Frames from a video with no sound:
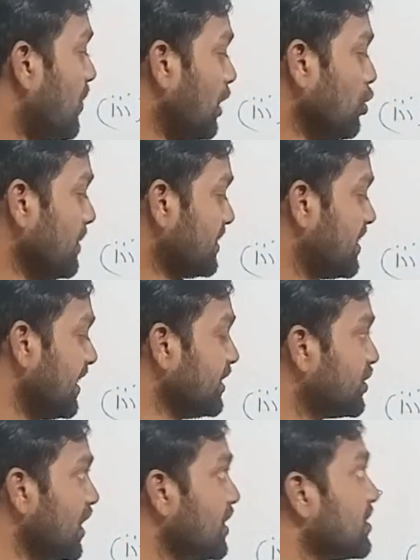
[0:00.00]
volume is
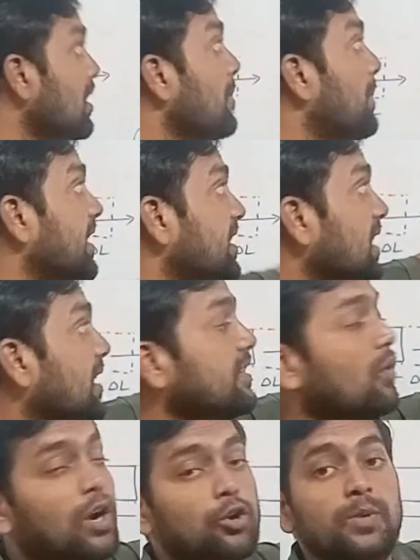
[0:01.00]
getting changed, but here
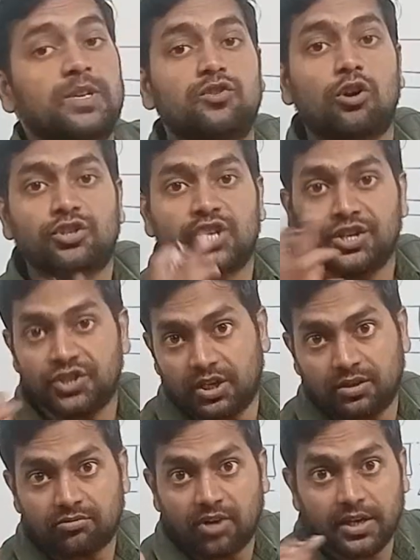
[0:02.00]
the volume is not
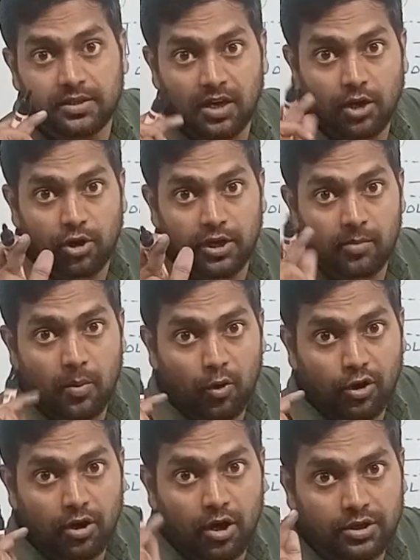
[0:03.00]
changing, right? Are you getting my
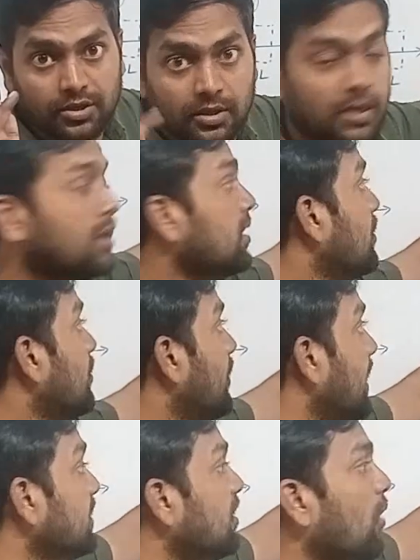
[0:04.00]
point or not?
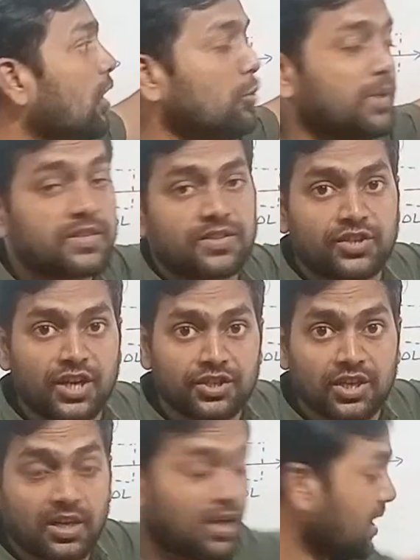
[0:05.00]
when the volume is
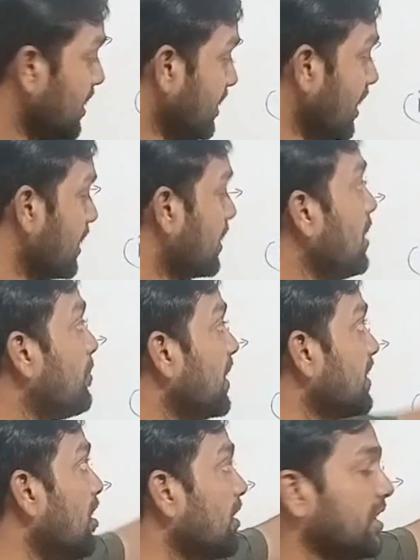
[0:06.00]
changing here,
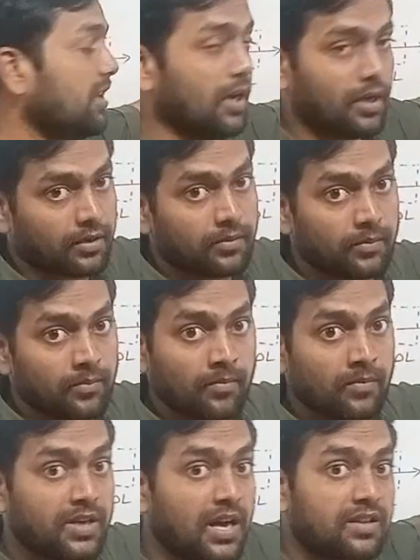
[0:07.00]
but not here.
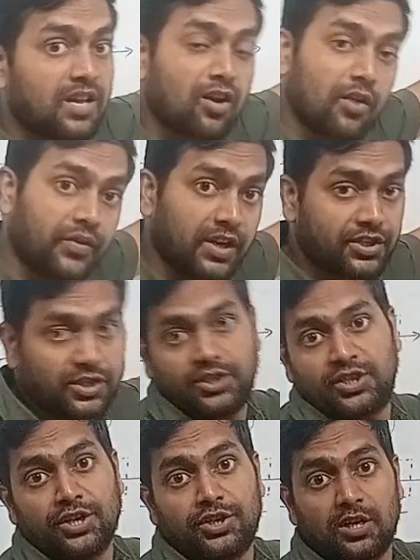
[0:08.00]
Here the configuration
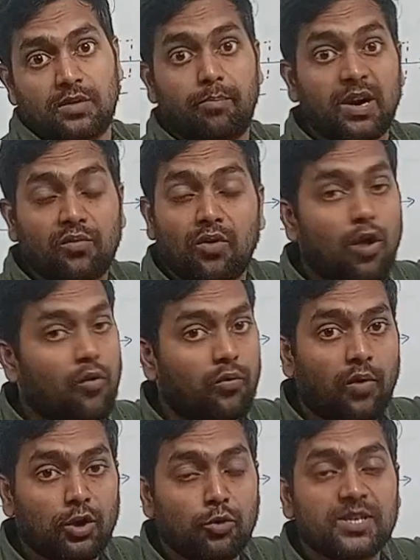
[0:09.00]
is changing, but now
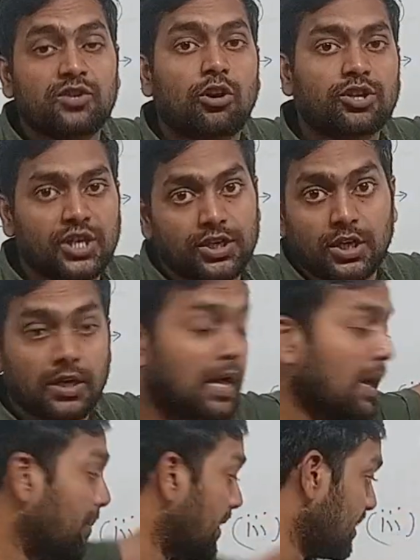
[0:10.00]
volume is not
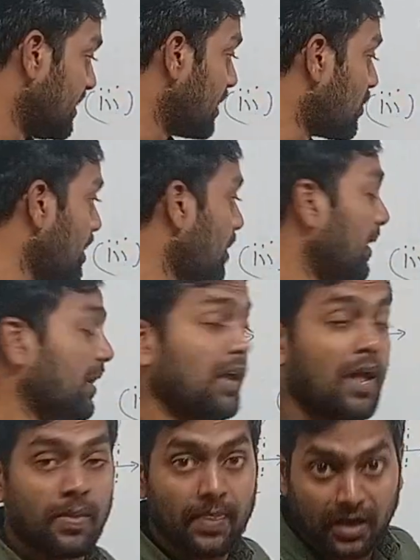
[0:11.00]
changing. But here what
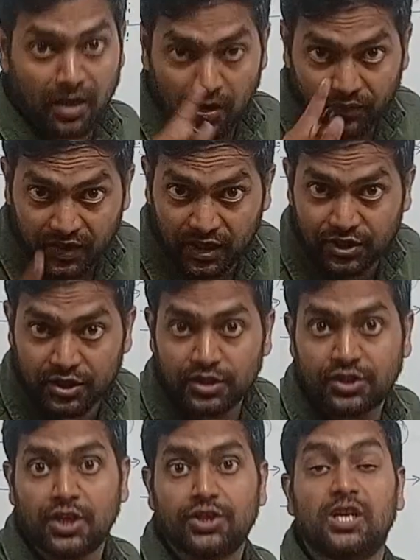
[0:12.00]
happening? The configuration
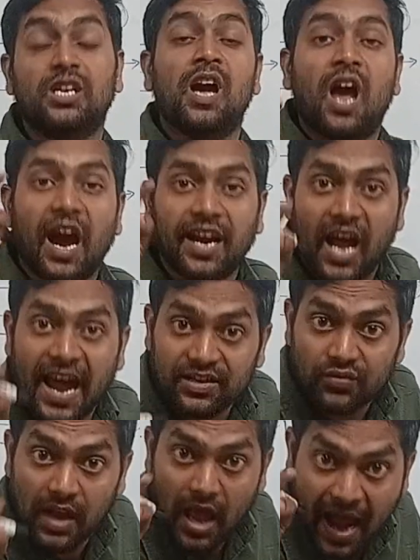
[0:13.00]
is changing, and
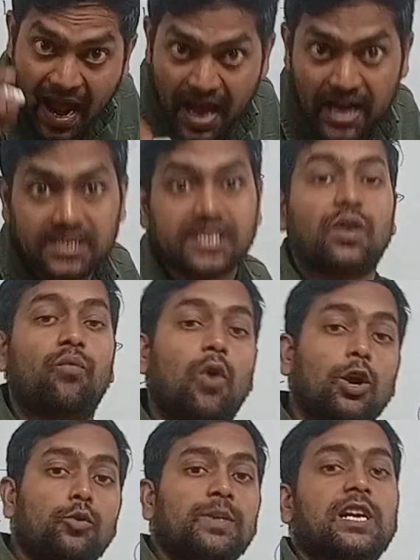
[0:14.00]
as well as the
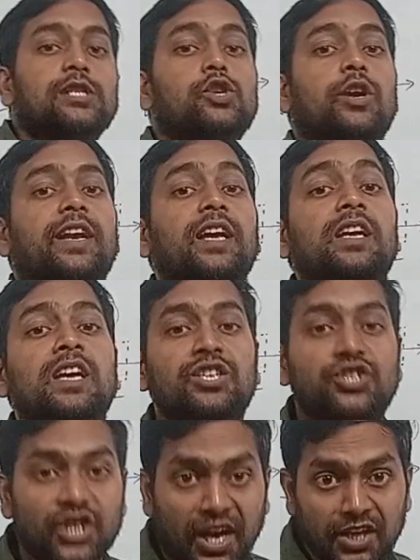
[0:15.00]
volume is also
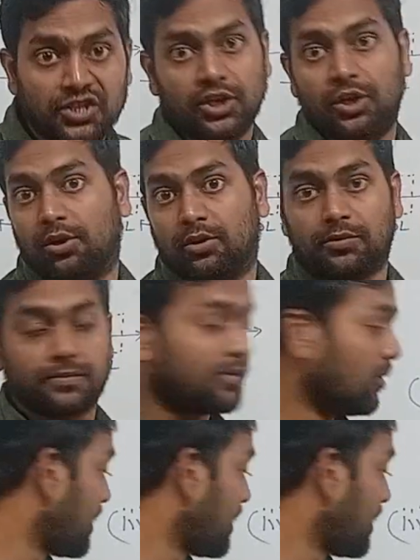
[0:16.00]
getting changed here.